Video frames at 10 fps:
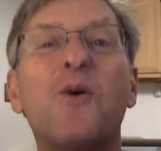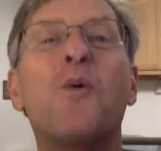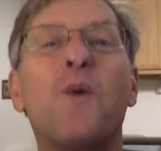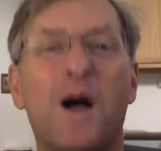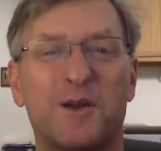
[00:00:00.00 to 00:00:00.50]

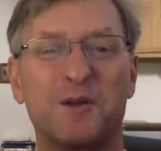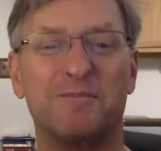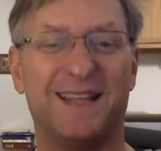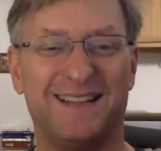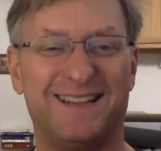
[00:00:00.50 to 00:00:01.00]
Welcome.
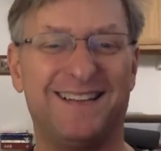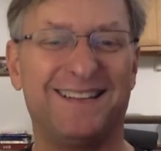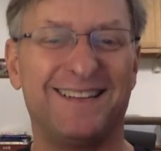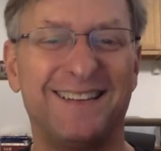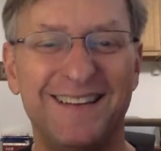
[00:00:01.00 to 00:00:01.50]

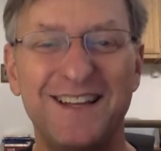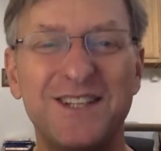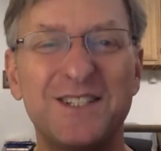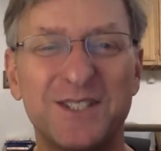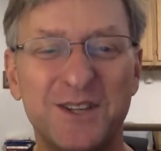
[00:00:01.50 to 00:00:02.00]

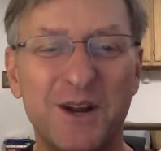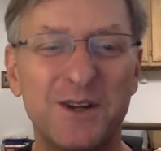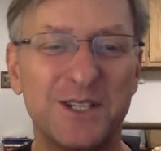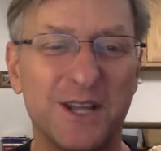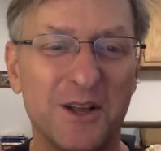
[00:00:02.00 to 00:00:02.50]
So
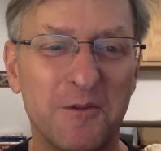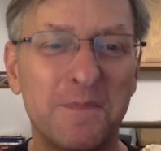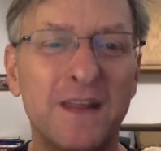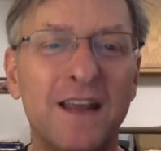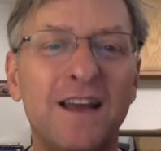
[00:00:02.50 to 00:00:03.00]
here's the deal.
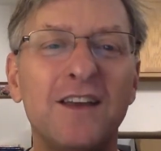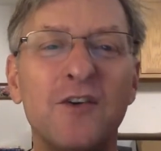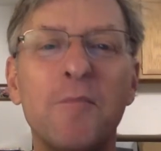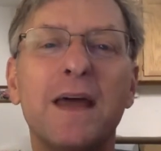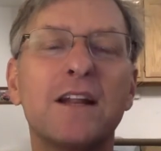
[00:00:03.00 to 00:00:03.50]

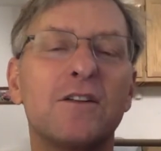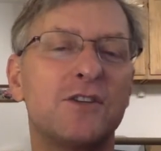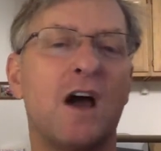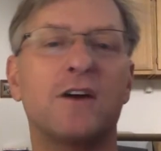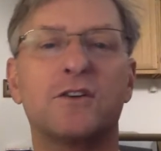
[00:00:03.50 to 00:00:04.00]
Your medical
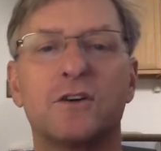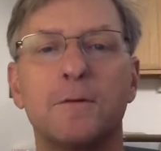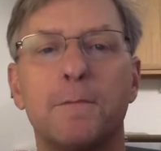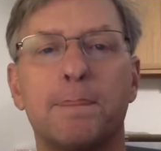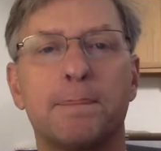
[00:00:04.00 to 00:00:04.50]

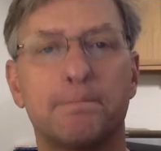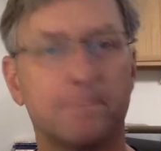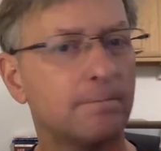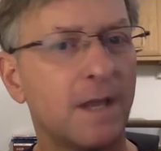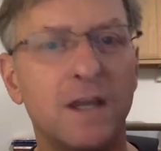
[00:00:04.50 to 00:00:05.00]
doctor
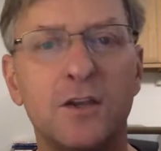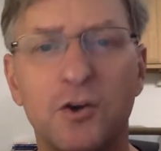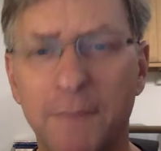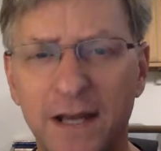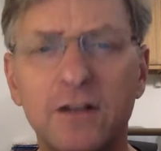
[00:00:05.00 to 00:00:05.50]

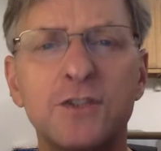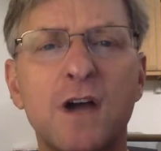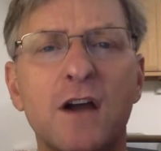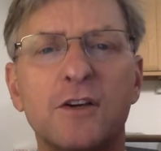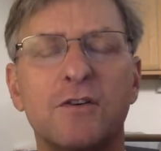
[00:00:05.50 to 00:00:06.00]

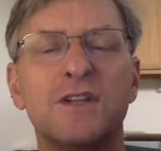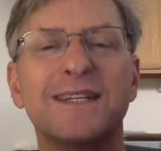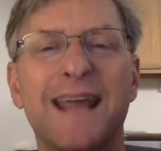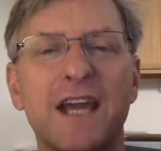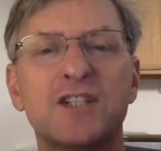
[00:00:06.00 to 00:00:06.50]
is
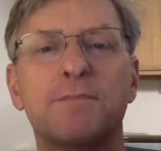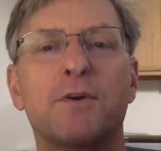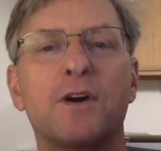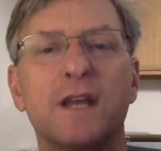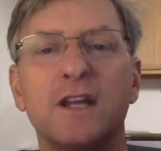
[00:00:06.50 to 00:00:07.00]
an
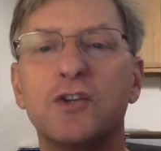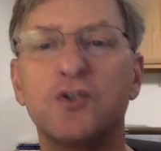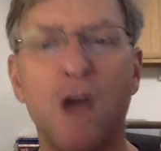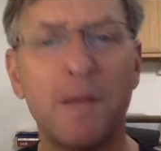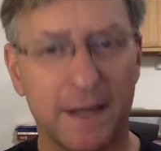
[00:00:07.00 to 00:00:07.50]
expert in
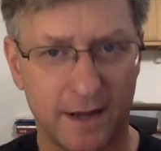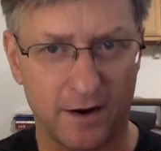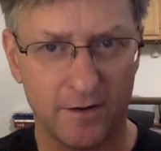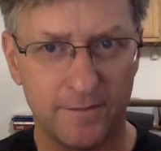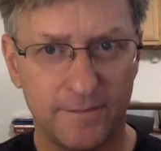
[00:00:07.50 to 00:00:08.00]
trauma
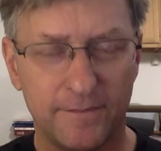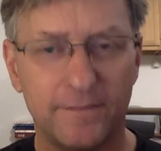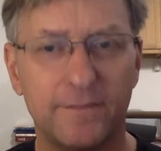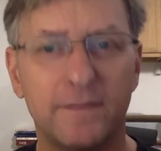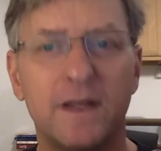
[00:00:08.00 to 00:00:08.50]
care
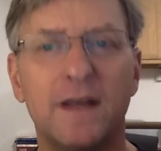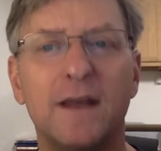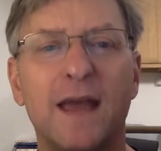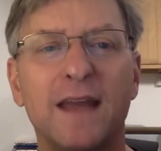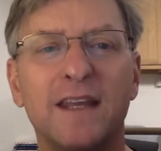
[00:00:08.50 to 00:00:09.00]

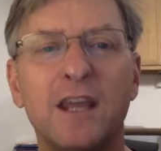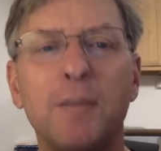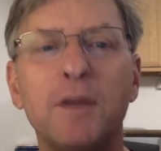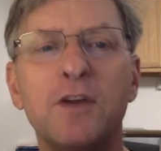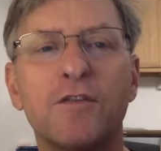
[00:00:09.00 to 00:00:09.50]
and
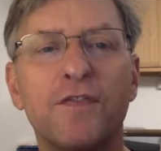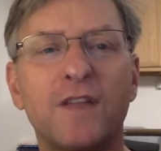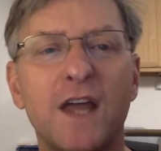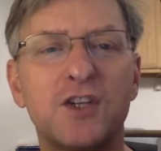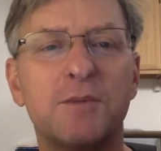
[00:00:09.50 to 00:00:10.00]
keeping your
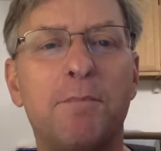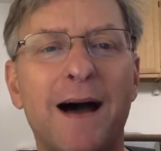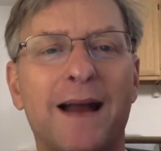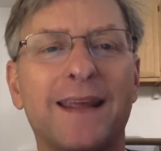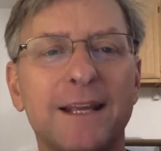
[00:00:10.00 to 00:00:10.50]
flesh
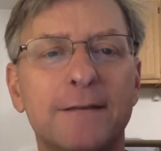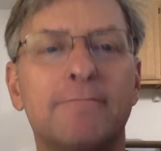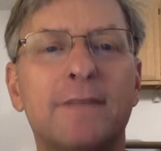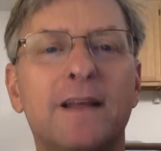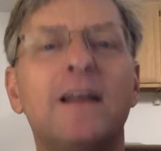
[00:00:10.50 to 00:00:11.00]
body
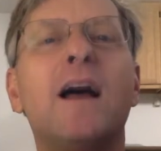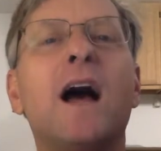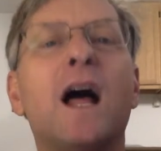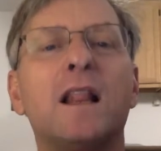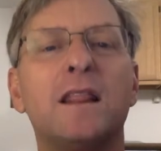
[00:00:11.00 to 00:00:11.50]

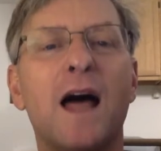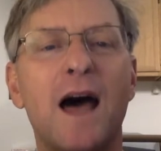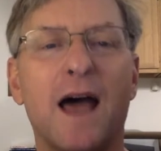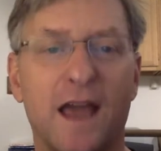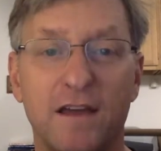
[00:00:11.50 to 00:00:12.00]

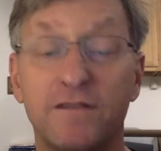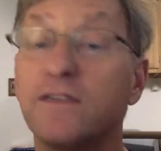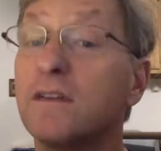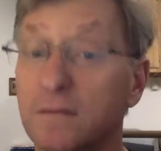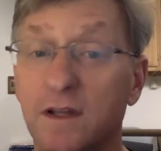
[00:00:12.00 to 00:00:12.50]
alive
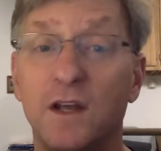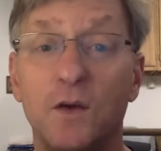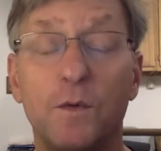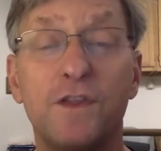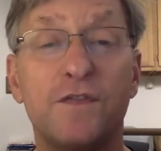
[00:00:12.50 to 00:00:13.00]

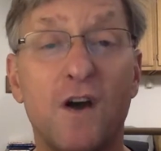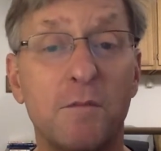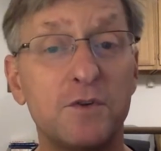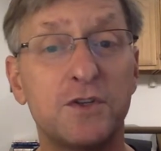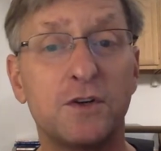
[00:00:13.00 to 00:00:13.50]
with
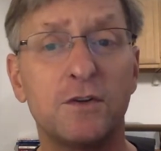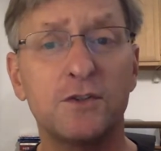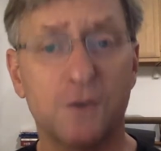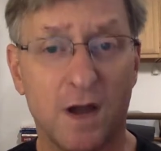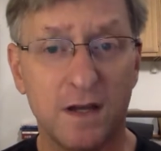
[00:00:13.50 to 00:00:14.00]
pharmaceutical
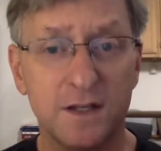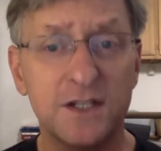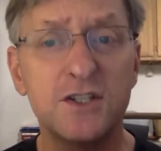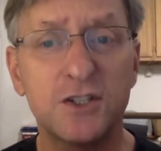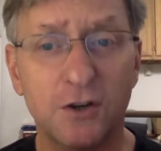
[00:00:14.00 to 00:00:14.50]
drugs
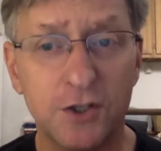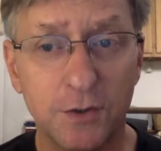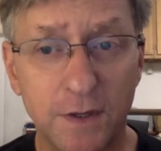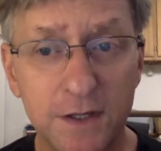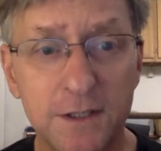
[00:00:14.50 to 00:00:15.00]
and
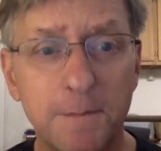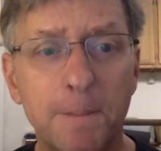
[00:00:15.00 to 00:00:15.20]
surgeries,